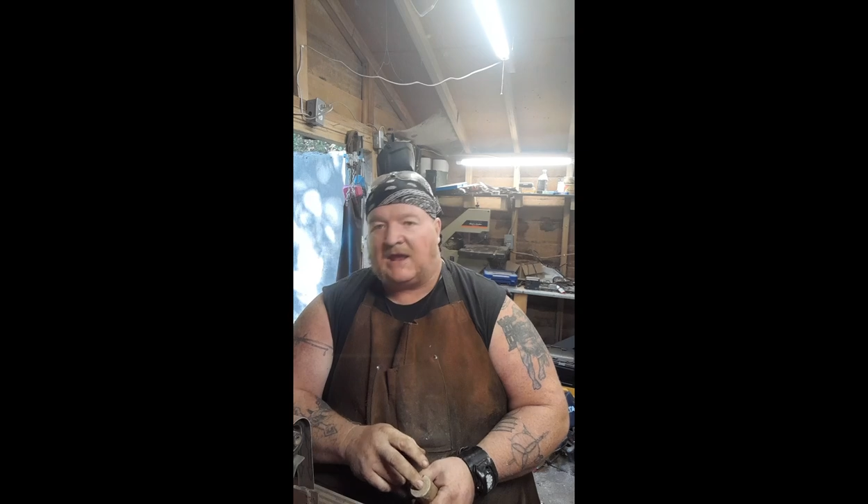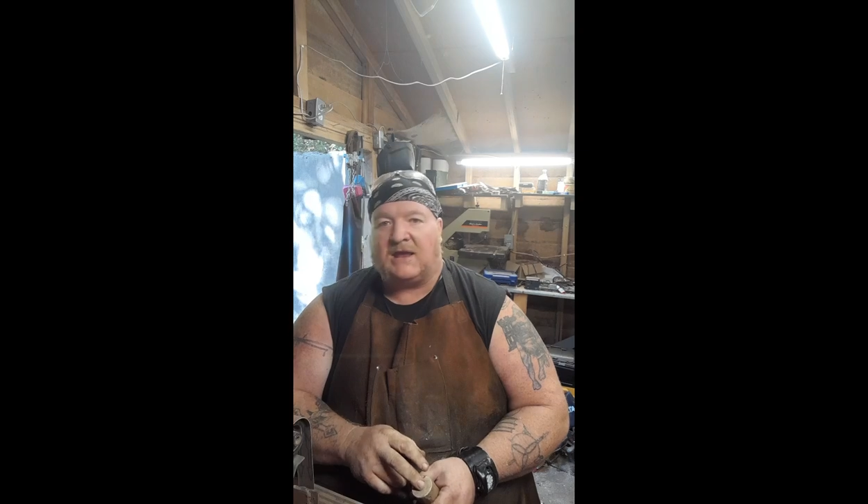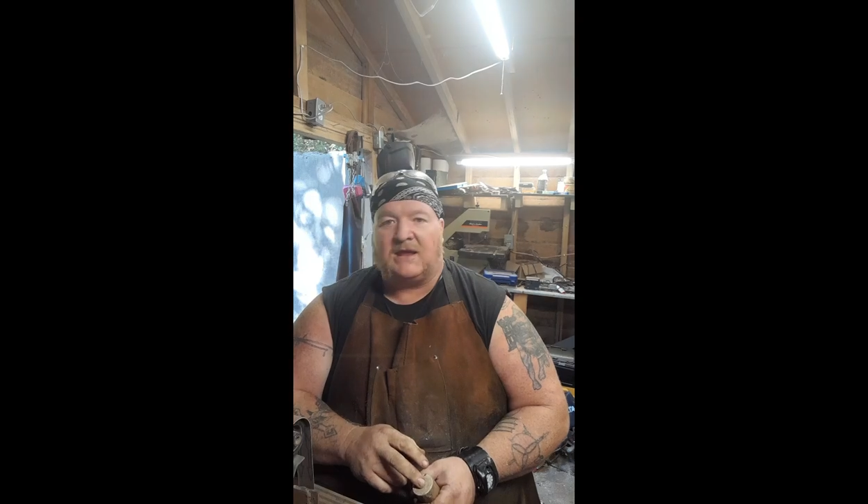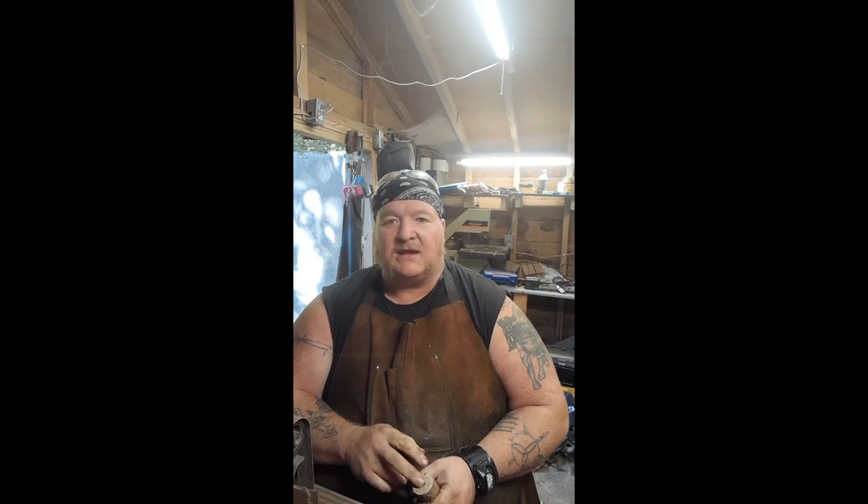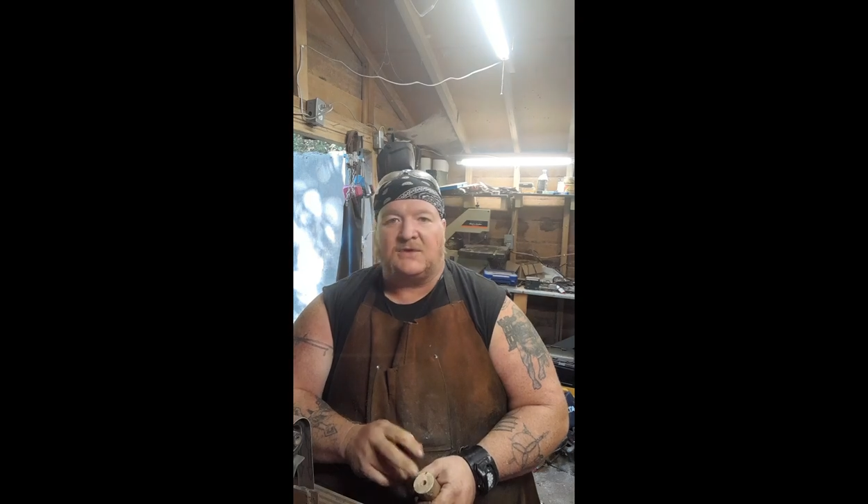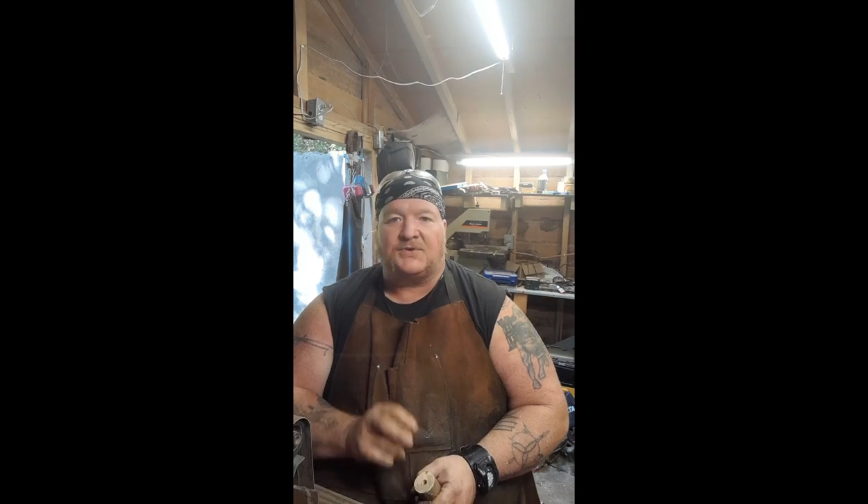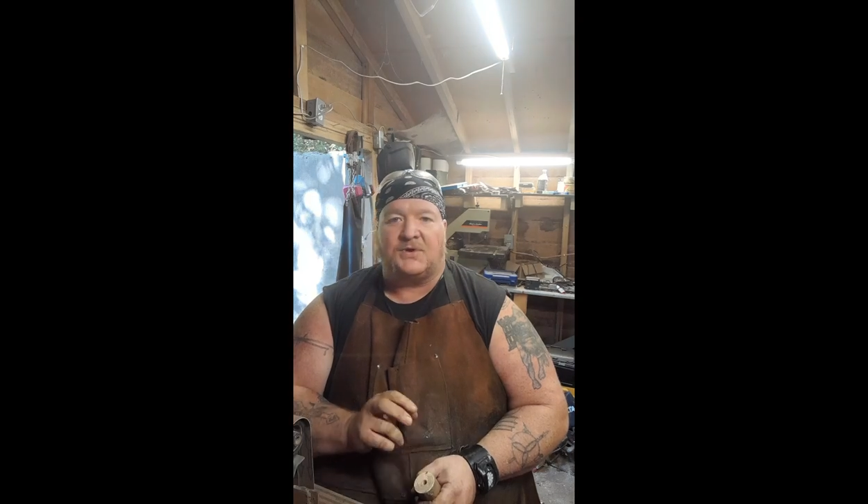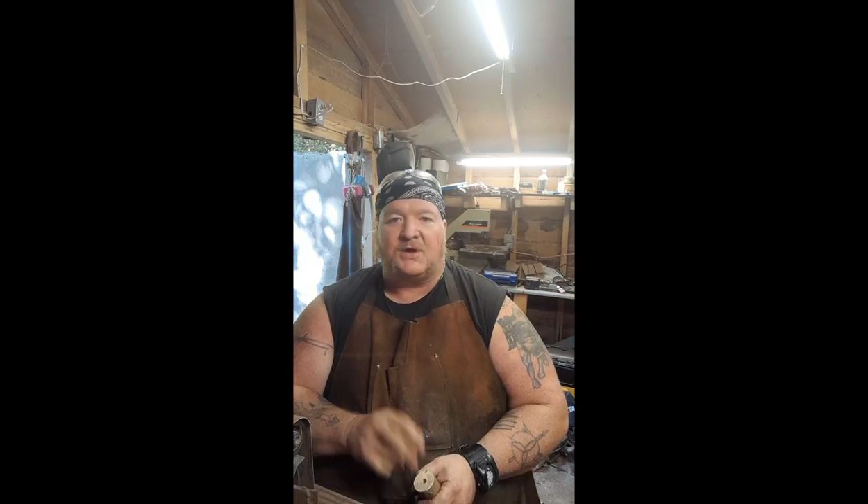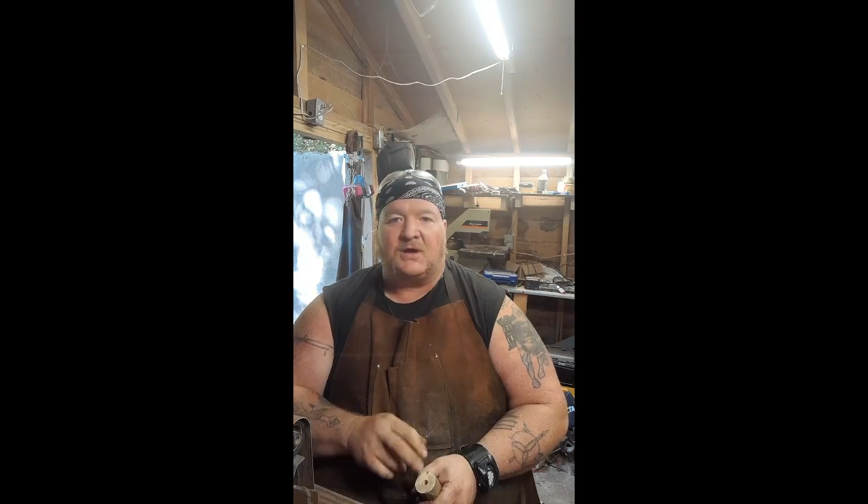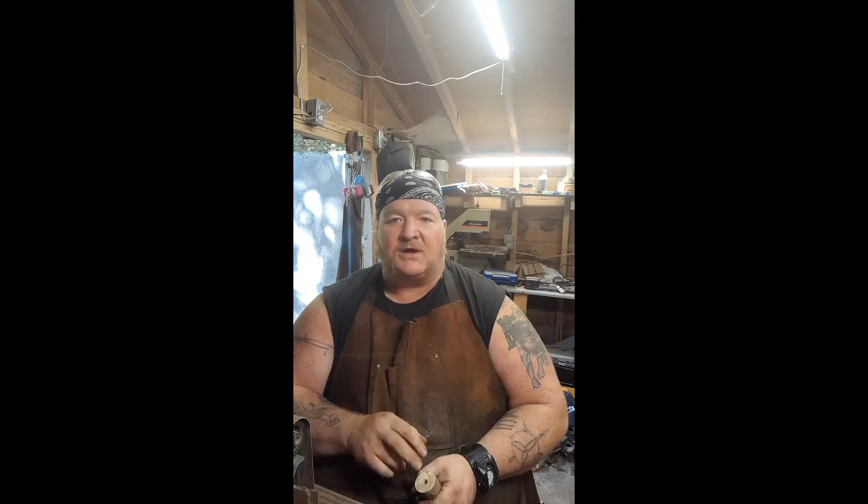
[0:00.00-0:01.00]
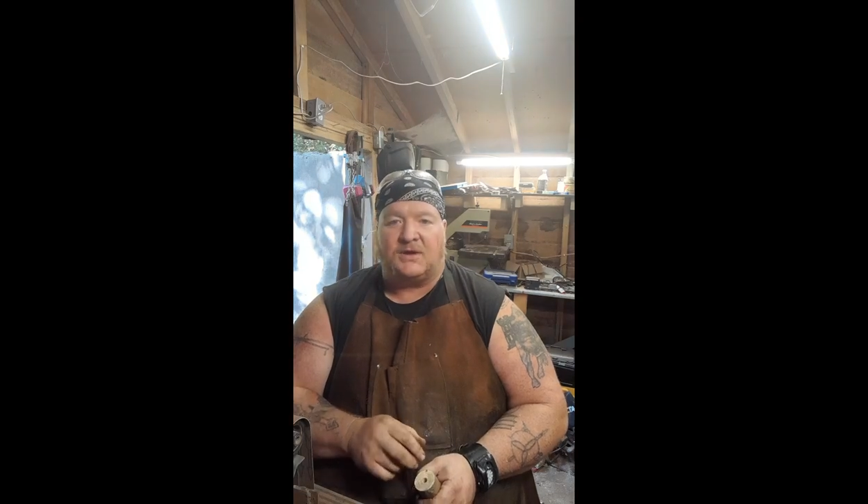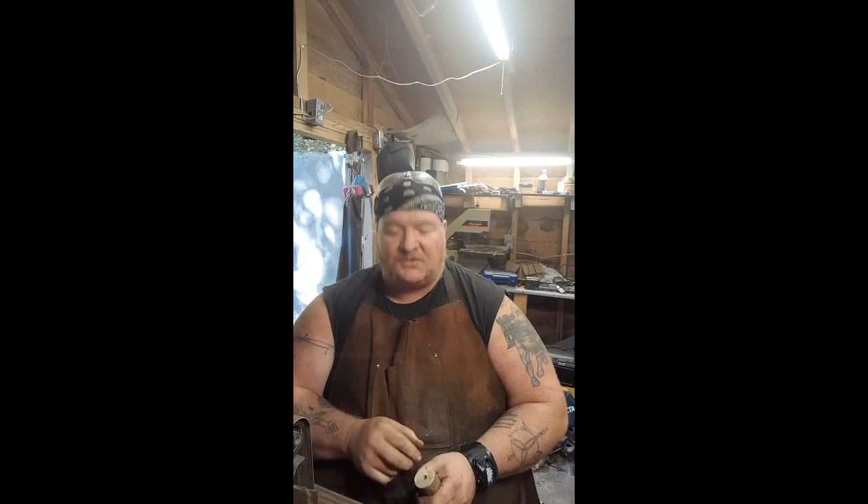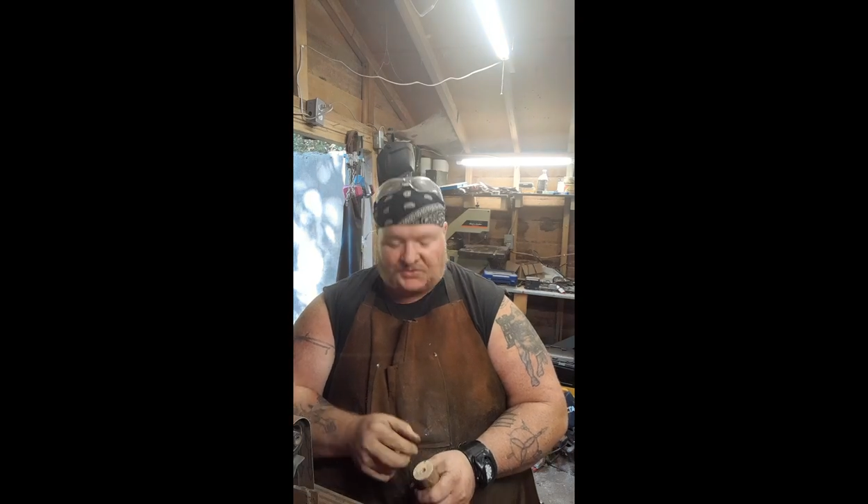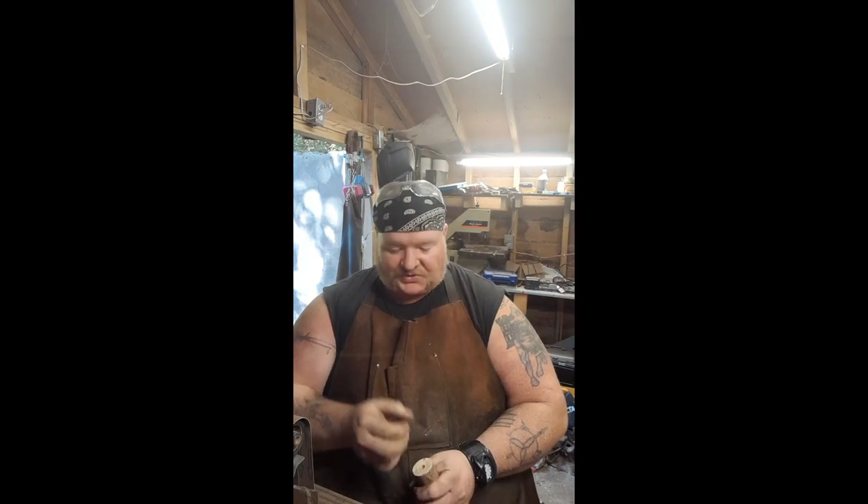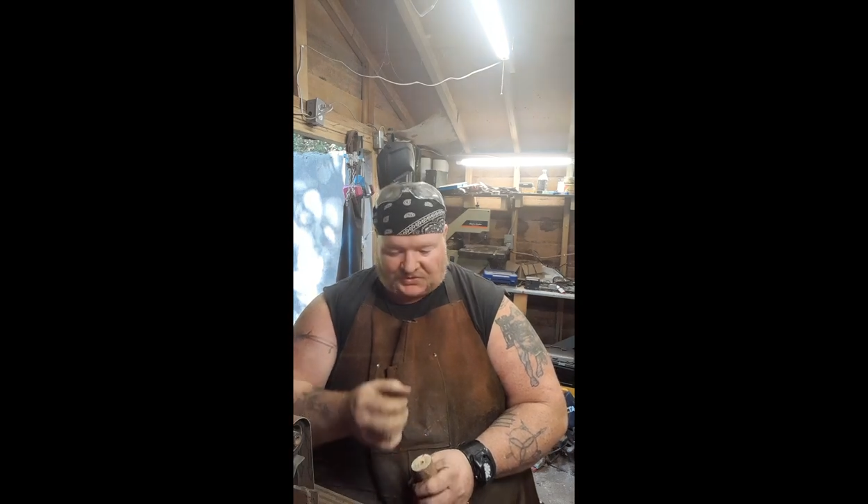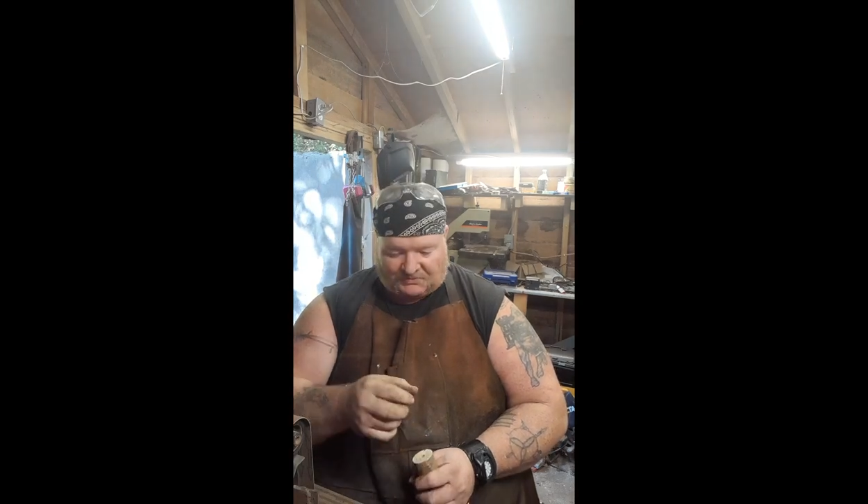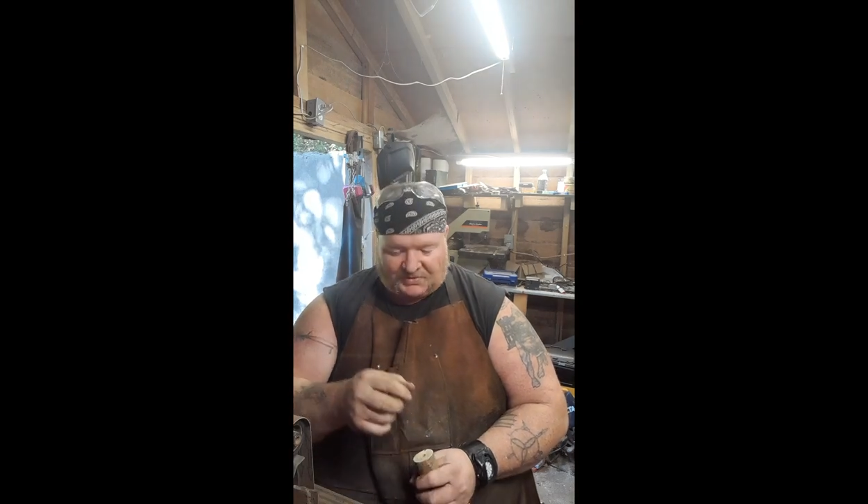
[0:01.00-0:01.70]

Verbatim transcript: is uh, use just a